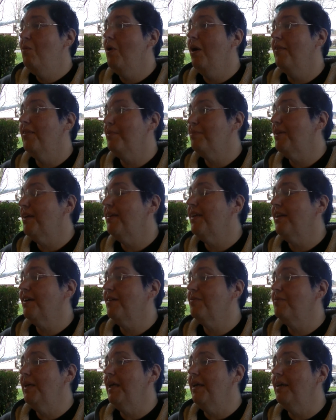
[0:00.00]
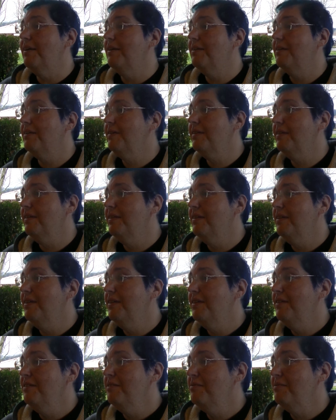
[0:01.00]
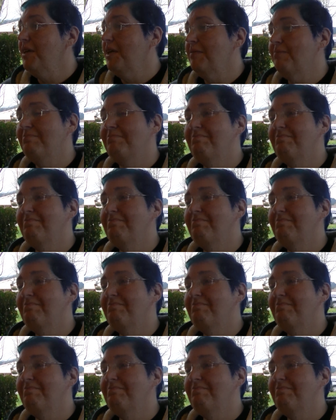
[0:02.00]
want them to think of me. Like,